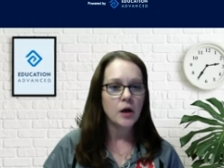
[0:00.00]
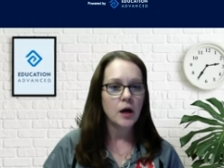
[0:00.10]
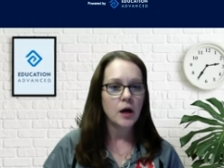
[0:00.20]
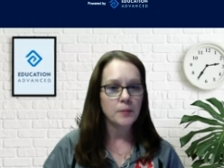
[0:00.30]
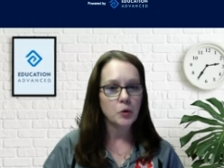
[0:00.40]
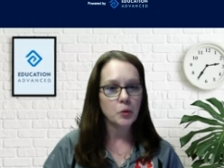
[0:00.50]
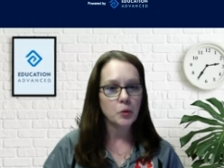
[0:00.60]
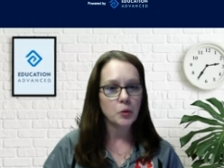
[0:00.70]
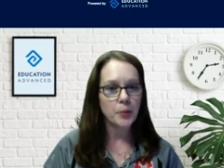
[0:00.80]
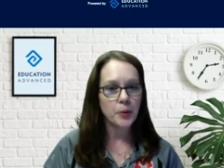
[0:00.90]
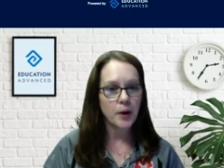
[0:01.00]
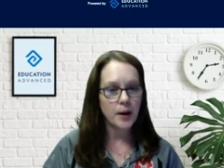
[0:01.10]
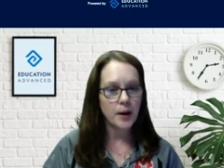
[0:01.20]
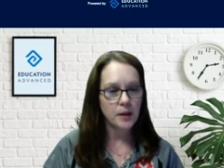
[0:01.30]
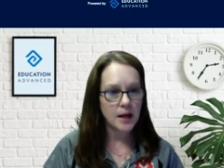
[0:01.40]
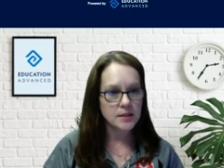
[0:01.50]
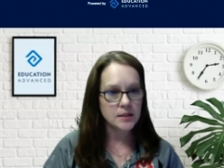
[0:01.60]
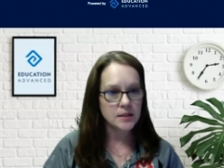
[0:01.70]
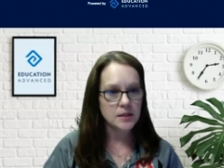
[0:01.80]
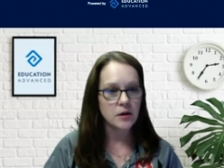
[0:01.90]
um, career prep
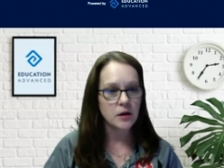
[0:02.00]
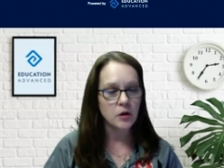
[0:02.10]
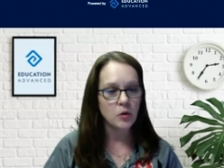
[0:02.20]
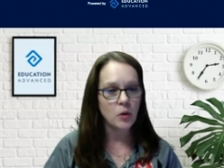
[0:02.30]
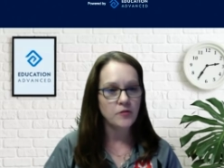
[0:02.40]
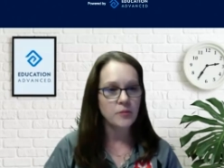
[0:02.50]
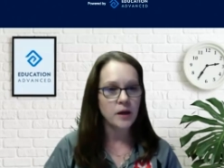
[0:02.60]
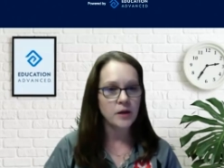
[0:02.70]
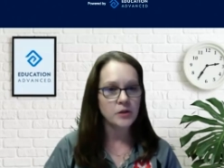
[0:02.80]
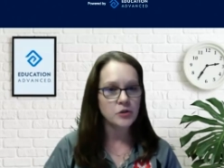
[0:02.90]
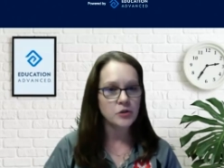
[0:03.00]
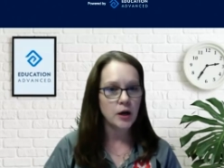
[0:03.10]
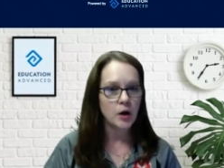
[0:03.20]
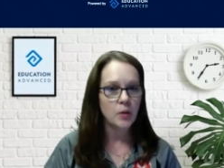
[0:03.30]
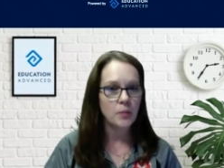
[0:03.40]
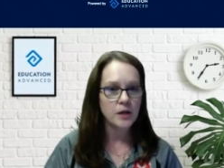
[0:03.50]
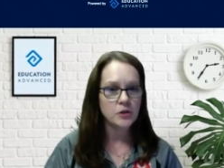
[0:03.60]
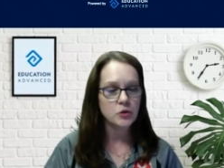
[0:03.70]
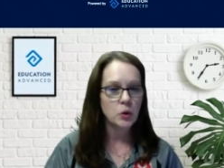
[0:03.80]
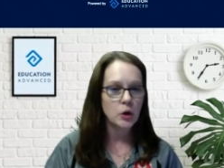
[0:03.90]
classes. It, you have to make sure, help make
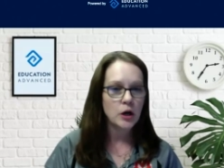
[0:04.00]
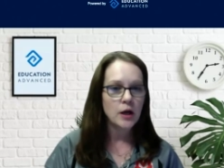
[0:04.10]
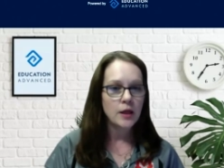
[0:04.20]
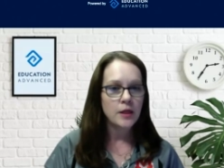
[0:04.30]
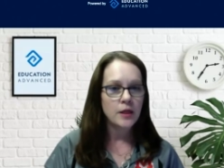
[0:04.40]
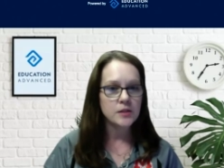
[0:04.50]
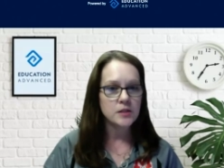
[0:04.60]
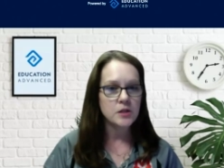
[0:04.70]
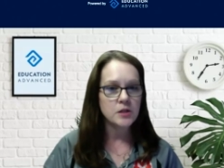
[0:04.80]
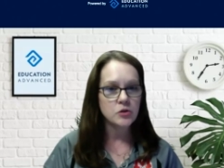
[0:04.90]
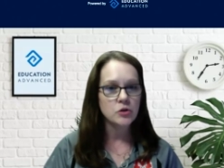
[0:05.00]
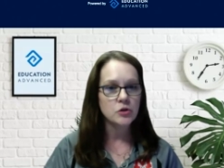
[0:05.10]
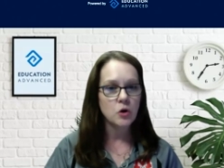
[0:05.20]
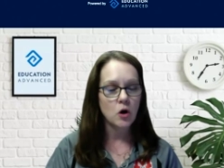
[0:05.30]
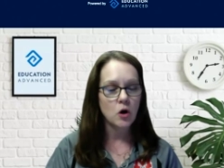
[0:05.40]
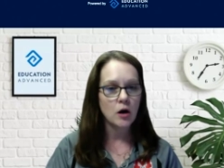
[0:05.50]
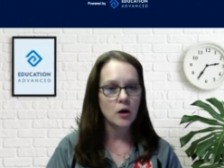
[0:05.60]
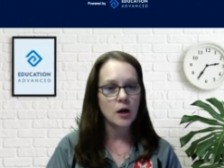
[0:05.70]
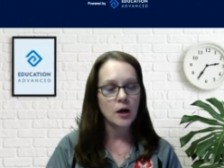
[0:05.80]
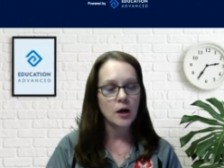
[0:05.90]
sure that the teachers
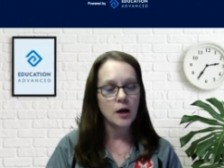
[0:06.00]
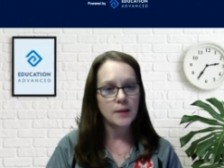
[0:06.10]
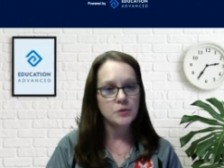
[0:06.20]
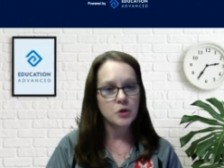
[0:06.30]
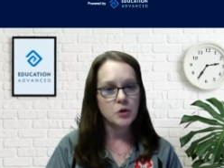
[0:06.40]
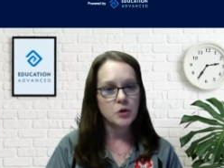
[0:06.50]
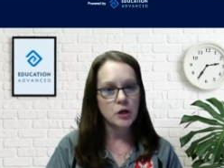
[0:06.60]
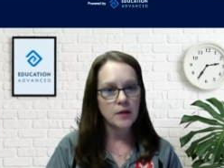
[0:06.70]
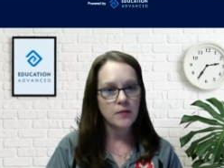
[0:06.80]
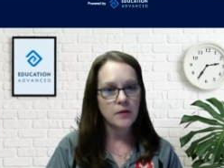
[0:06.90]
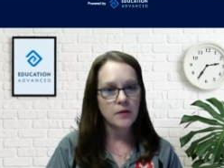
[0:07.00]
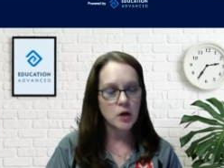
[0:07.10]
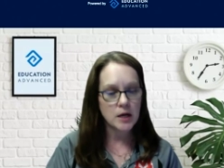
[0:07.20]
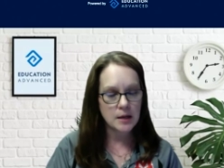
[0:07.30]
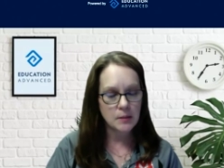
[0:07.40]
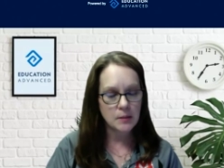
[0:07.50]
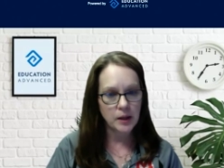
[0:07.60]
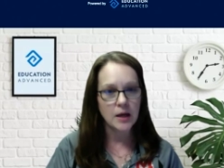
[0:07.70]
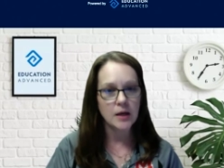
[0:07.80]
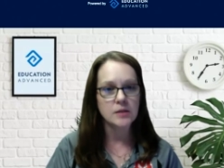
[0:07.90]
are um, turning in their training
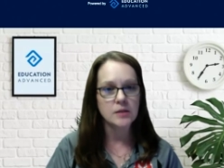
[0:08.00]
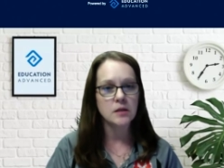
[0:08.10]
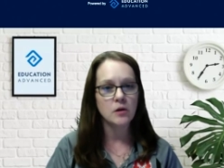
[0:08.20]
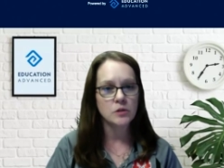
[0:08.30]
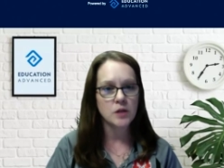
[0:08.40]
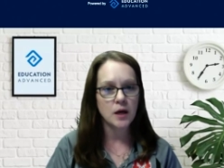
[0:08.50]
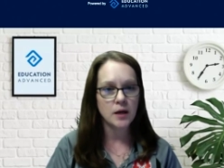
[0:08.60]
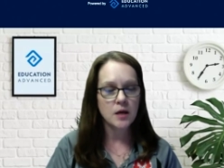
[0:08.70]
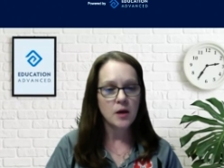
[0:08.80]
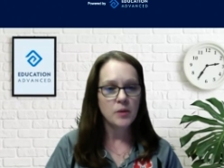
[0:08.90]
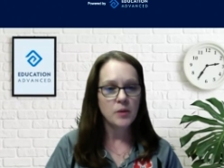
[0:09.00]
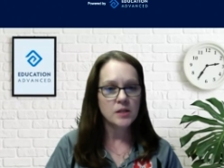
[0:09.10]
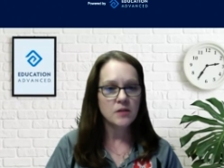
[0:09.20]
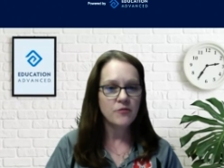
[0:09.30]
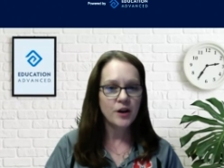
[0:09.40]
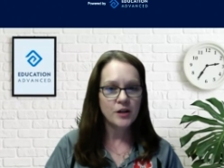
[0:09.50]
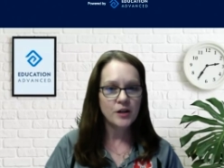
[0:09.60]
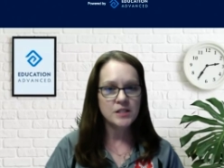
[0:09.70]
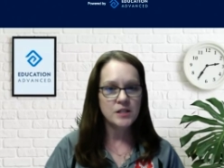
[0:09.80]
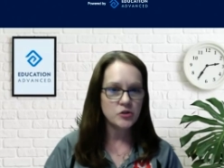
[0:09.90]
plans and those lines, because it
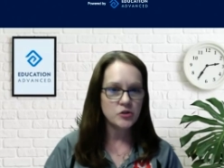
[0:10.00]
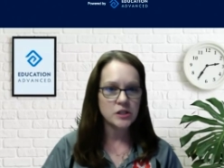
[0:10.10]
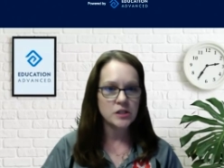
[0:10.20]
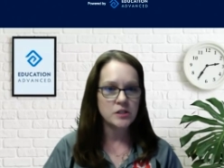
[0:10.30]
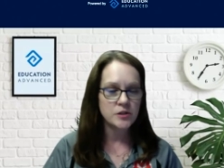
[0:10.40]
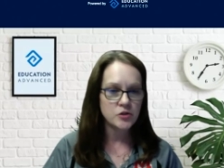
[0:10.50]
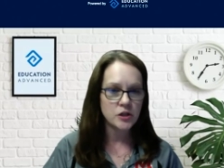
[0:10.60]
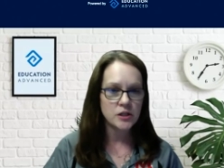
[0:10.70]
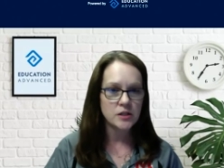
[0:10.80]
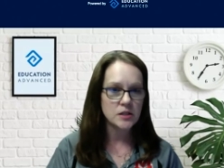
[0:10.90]
varies district to district the